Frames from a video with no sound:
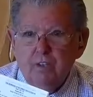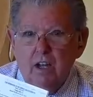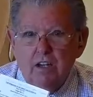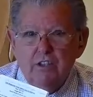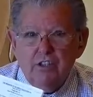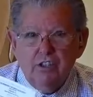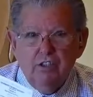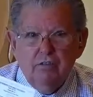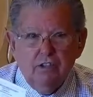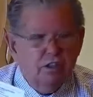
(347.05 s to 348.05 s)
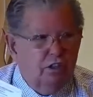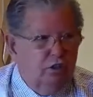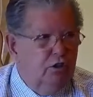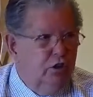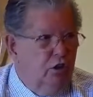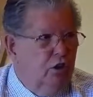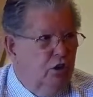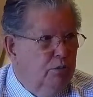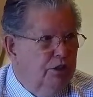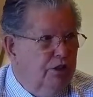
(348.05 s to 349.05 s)
I just give this to you to go
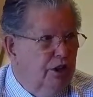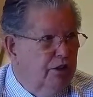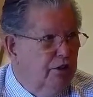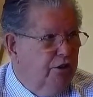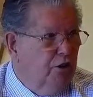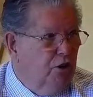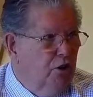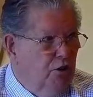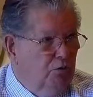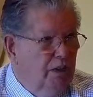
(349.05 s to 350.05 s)
home and study on your own.